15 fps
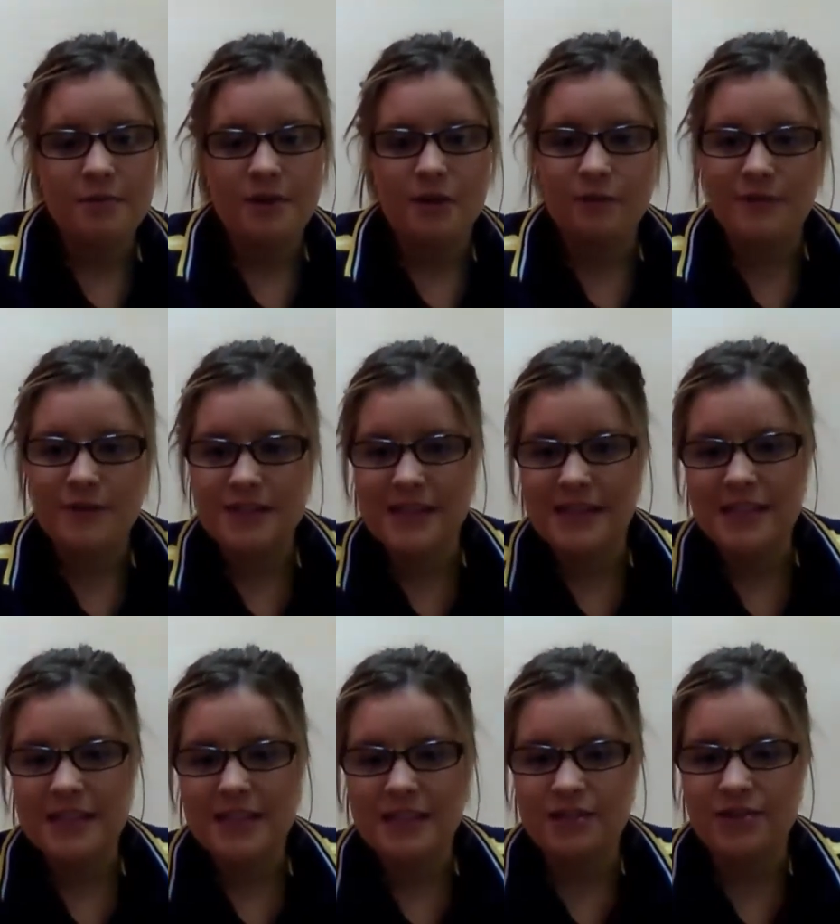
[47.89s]
But
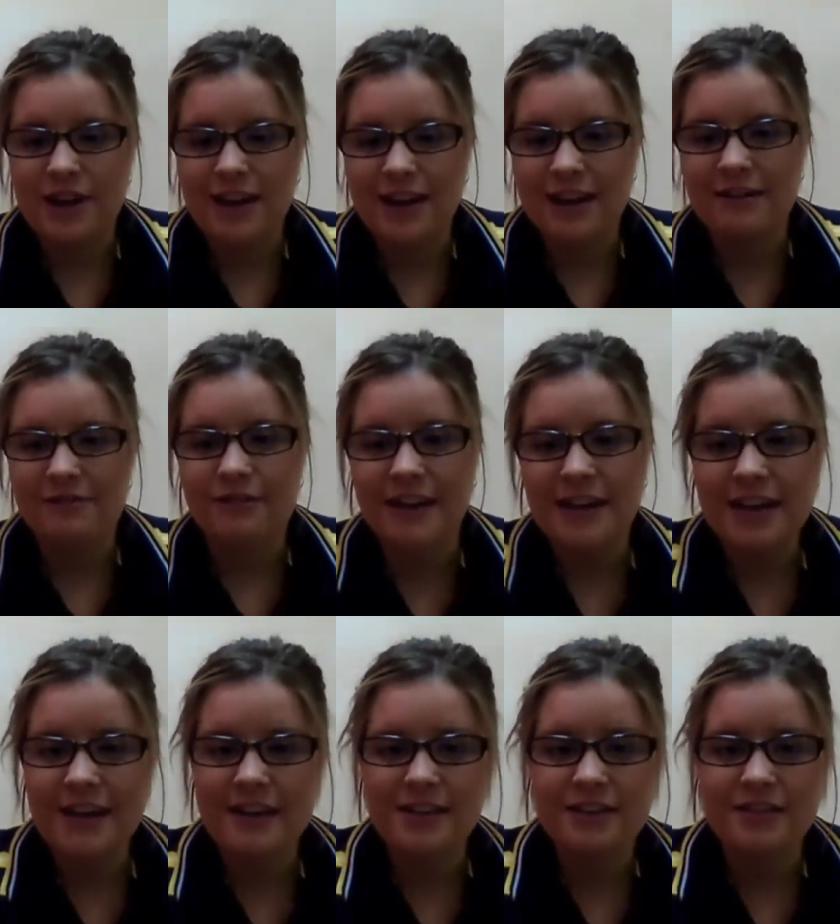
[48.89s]
obviously, she's cracking a
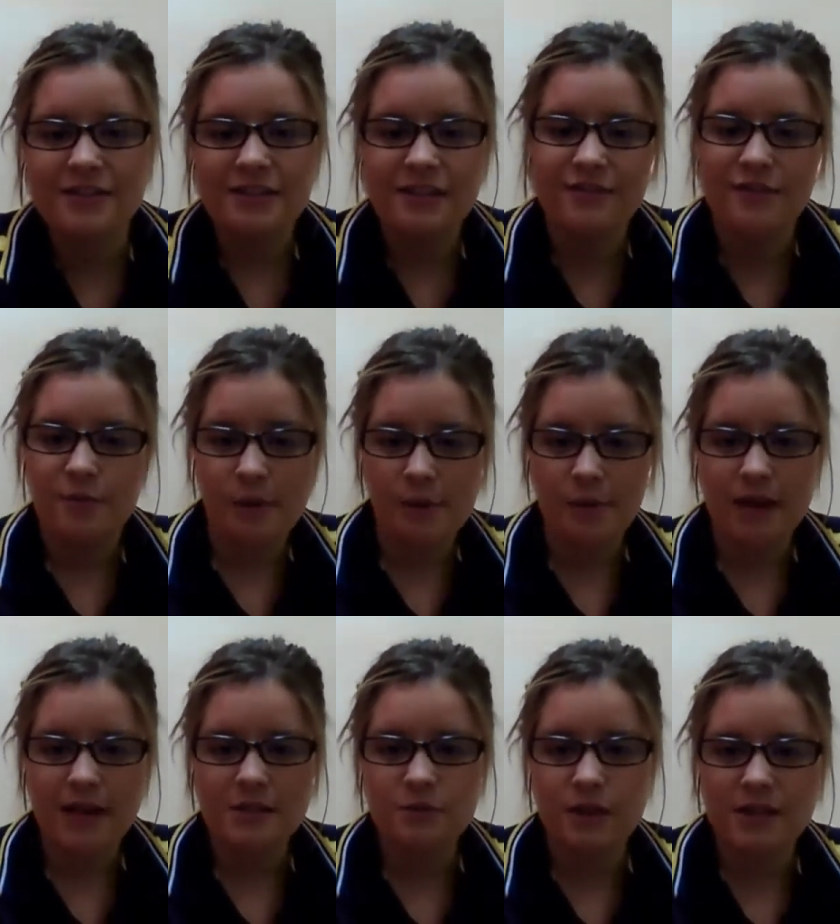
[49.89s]
funny, and if her mum
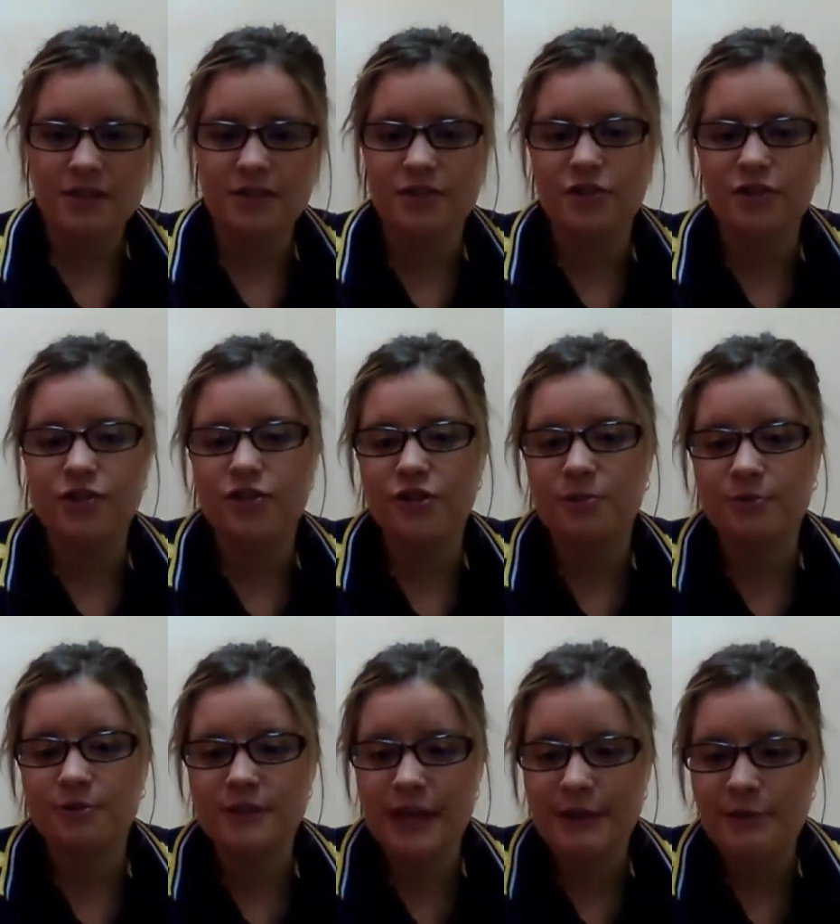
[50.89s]
asks why she's on YouTube,
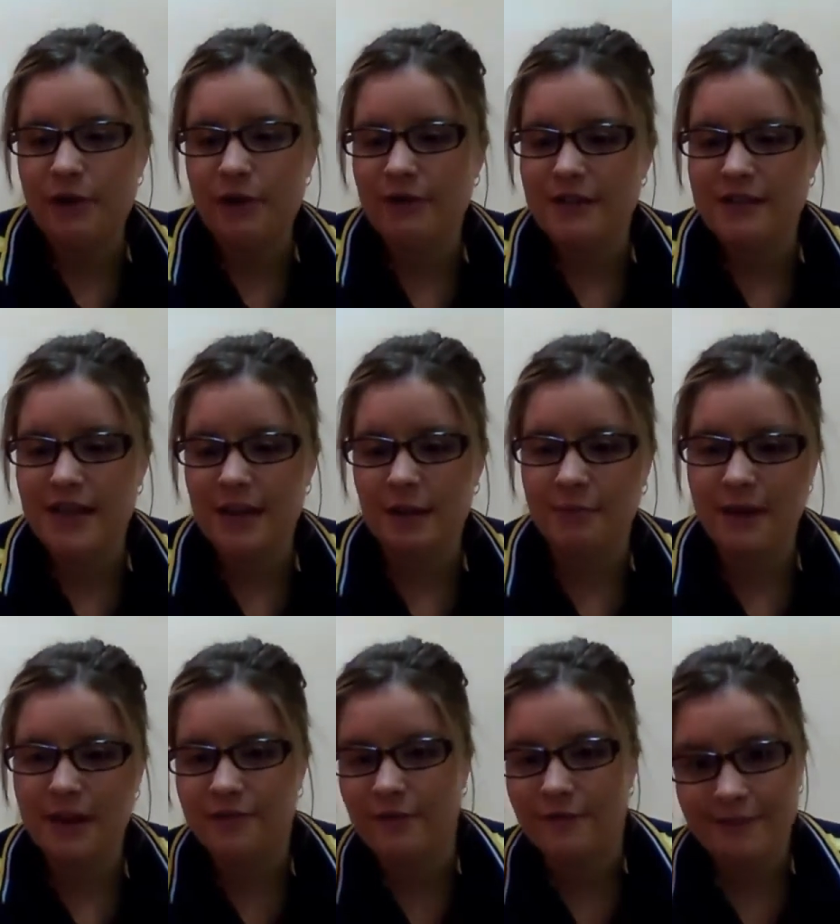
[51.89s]
she'll say, "Well, you said I'm
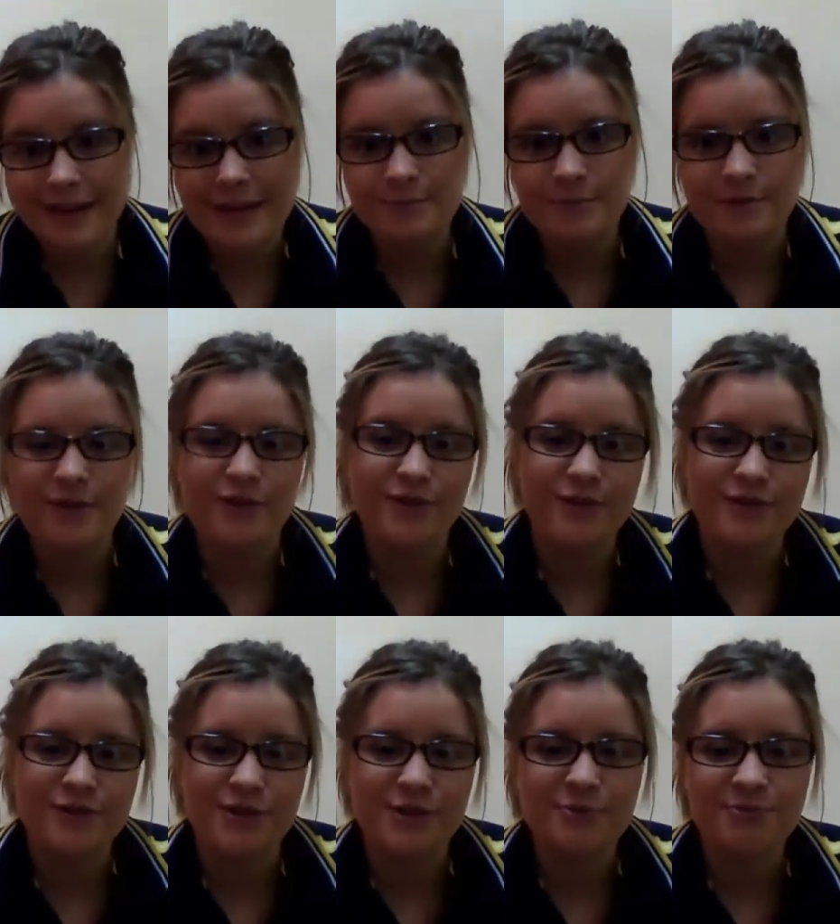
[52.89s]
banned from Facebook, not
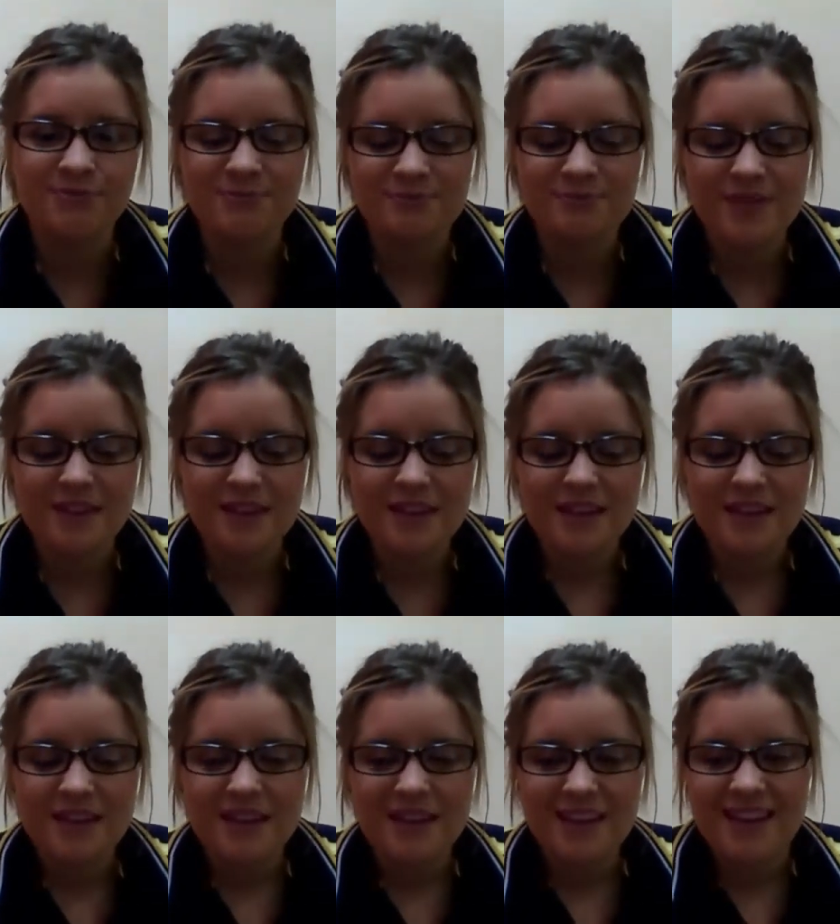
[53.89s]
YouTube."
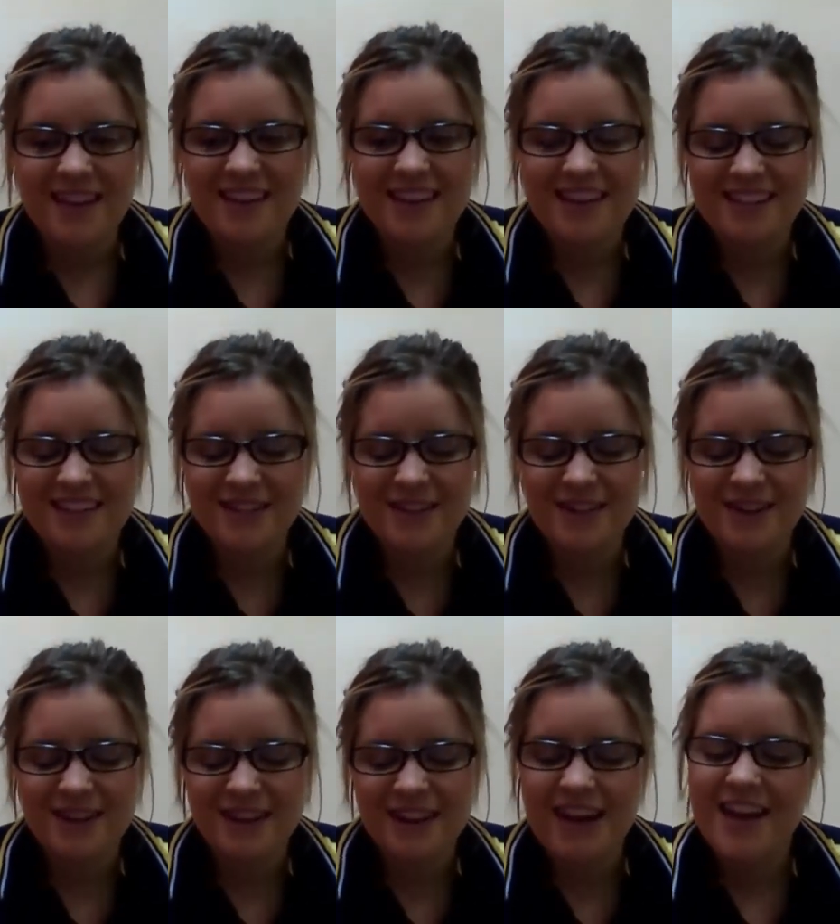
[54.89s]

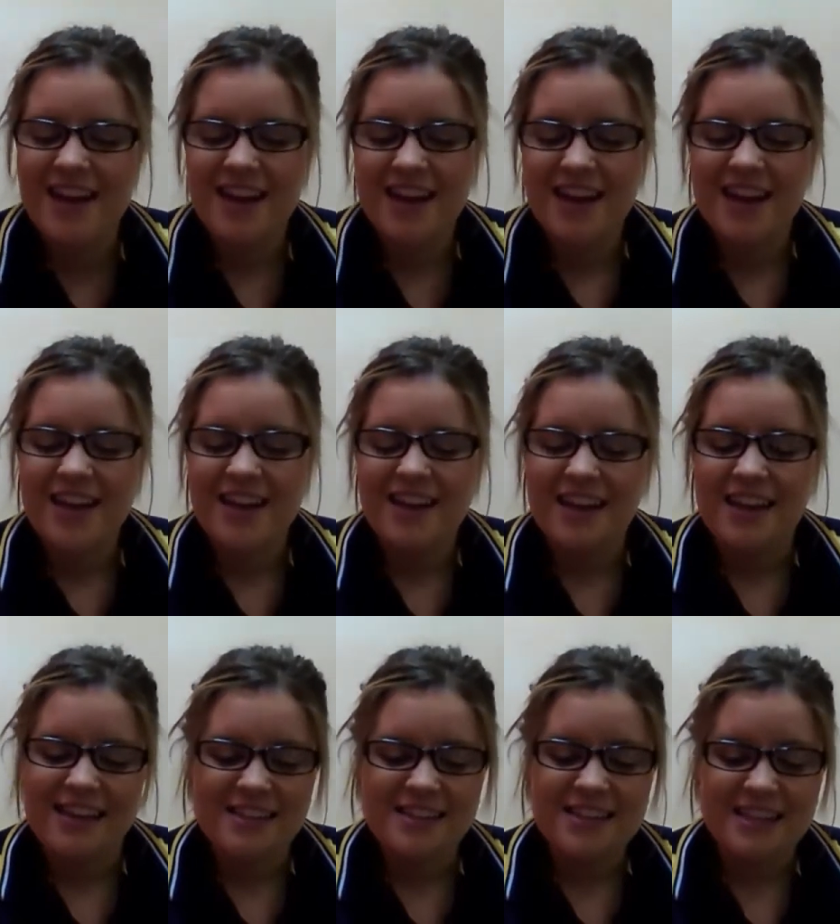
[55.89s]
So.
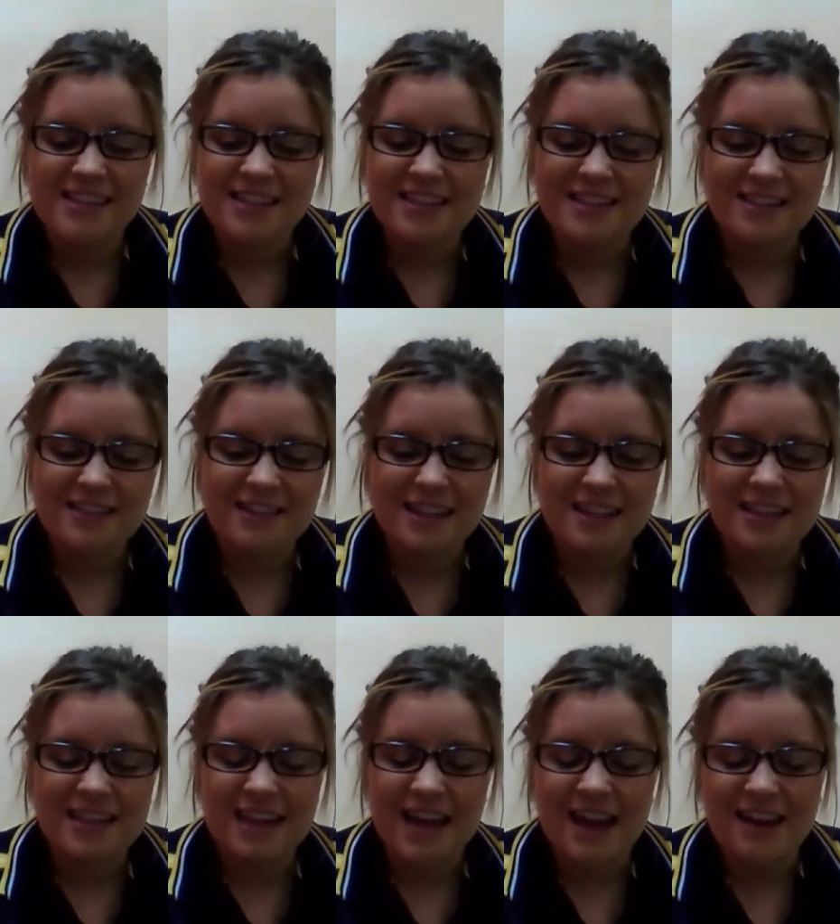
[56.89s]
Yes, that's
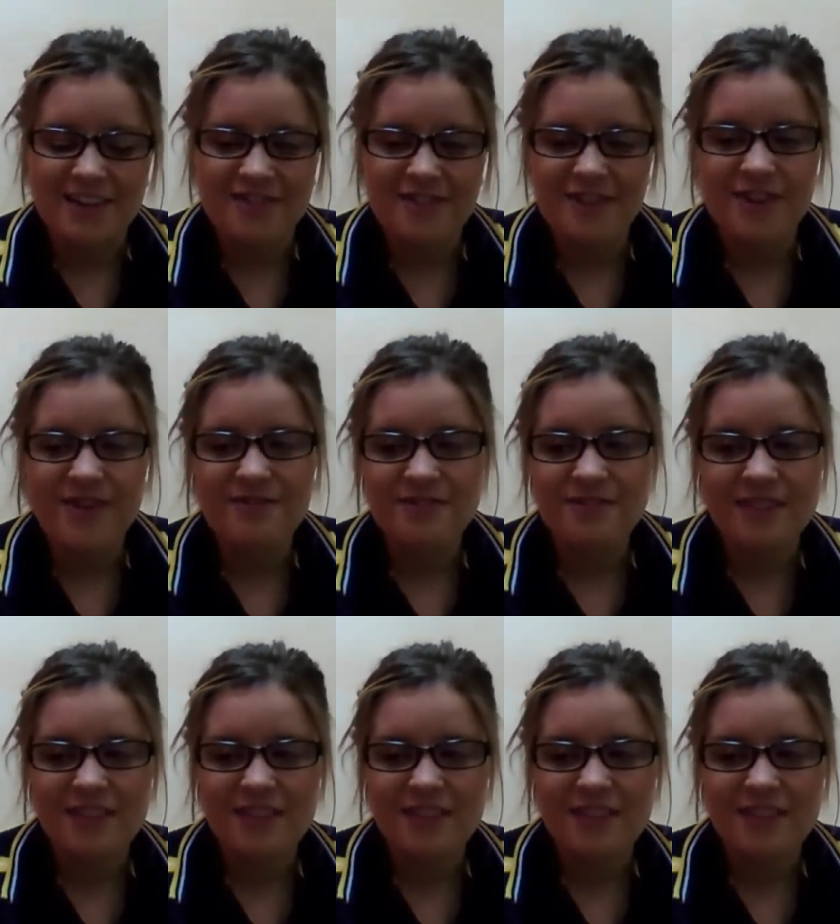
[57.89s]
classic Hannah for you.